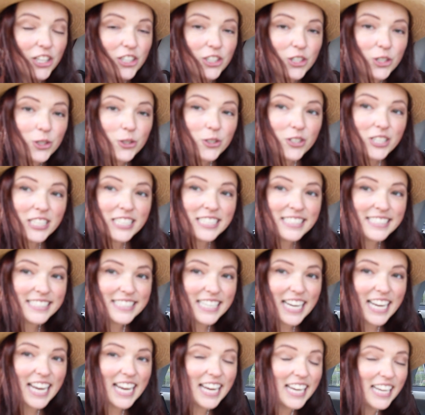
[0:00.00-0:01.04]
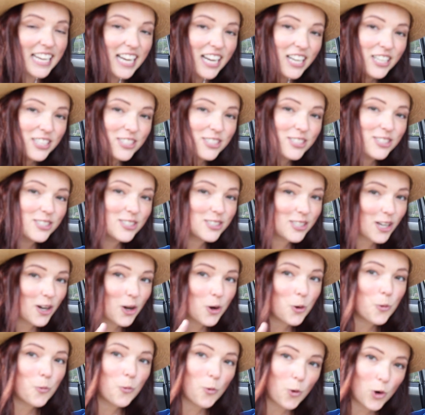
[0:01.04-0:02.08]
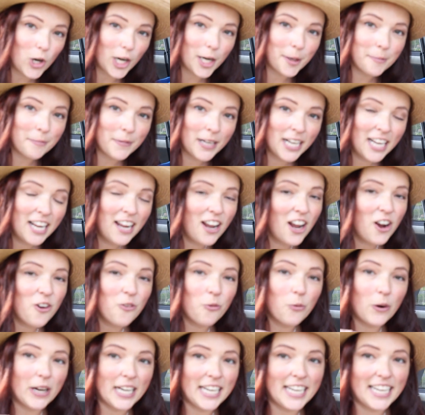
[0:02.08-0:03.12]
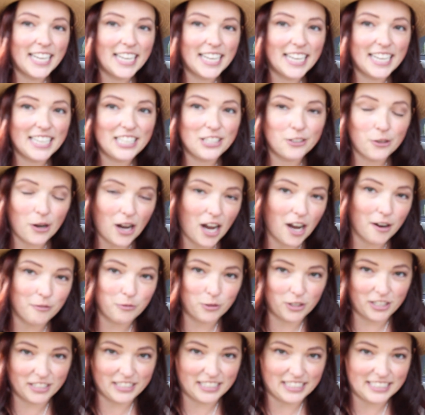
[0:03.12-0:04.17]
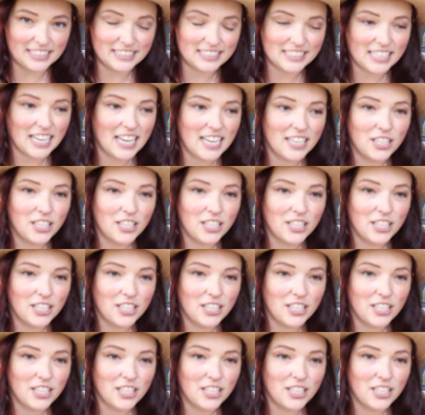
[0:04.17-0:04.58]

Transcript: You can stay so warm when you have one of these.